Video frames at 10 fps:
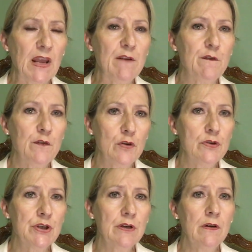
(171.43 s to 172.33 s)

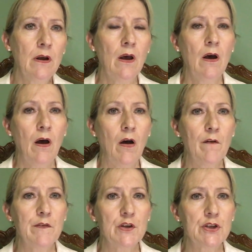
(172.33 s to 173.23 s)
infusion
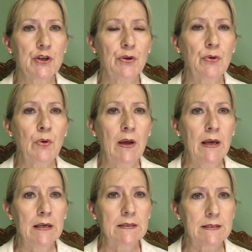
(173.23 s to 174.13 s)
of the two,
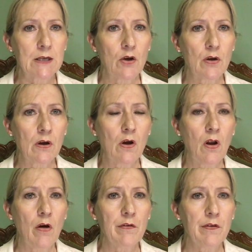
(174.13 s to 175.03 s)
soak a
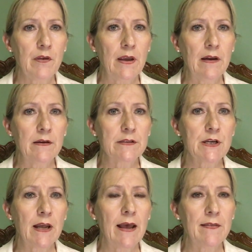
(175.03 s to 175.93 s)
cloth in it
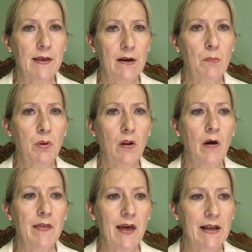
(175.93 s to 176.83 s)
and then
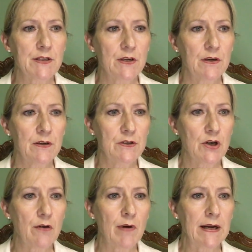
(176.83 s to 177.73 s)
apply that
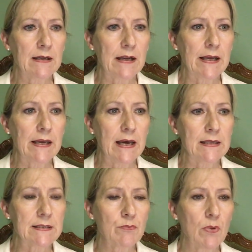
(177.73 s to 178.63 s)
directly
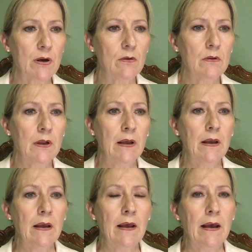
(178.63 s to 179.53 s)
as well.
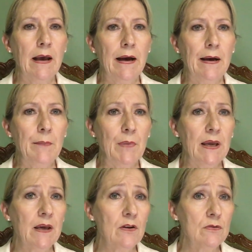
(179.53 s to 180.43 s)

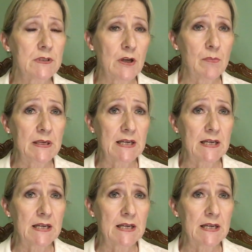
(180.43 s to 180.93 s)
It can also be